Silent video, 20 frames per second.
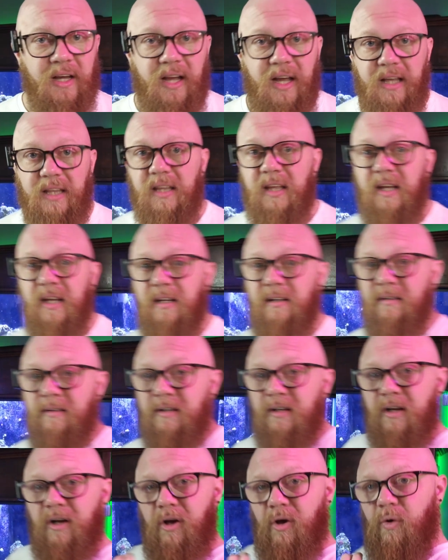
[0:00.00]
And then
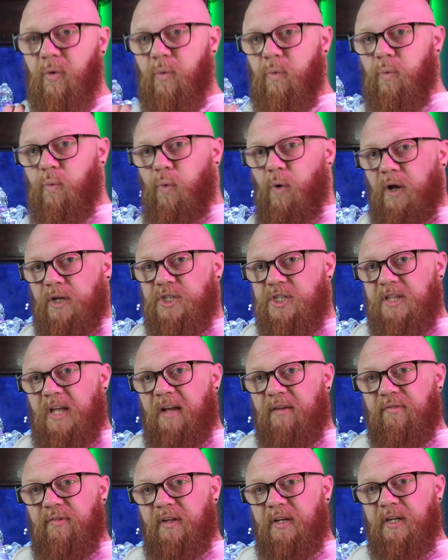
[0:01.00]
watch
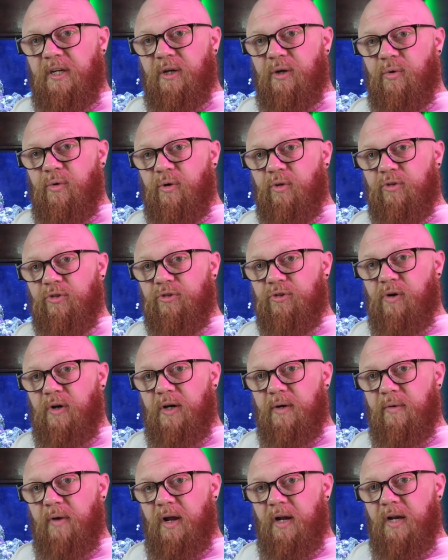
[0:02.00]
that video on the
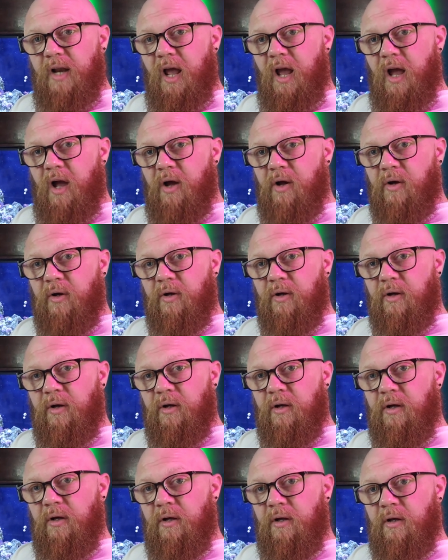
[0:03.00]
screen right now,
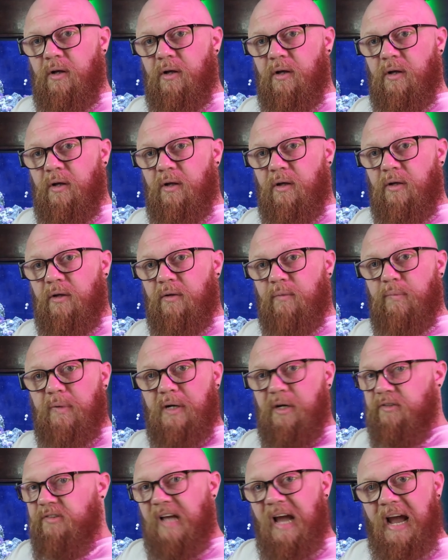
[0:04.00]

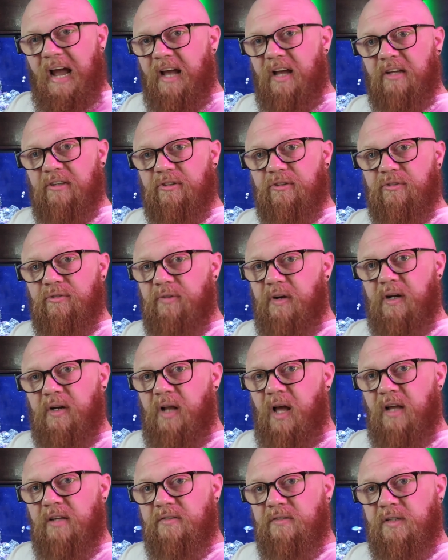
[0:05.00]
because I asked very
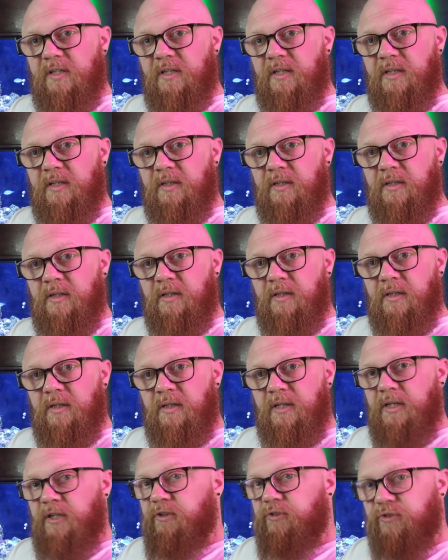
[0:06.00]
nicely
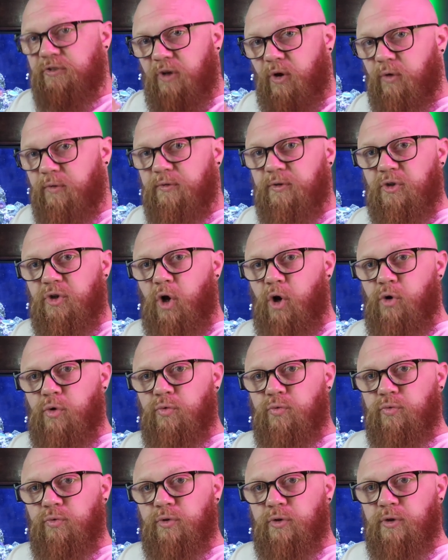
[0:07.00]
in a soft
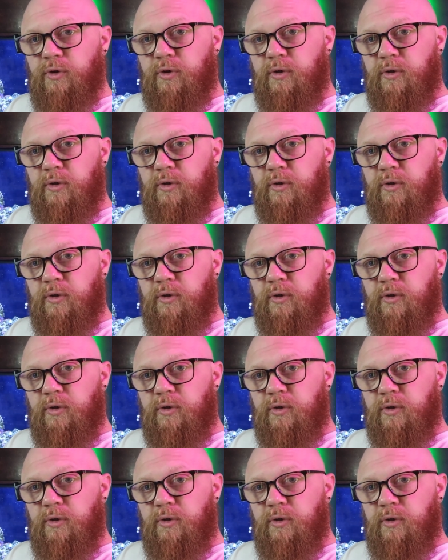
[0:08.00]
tone.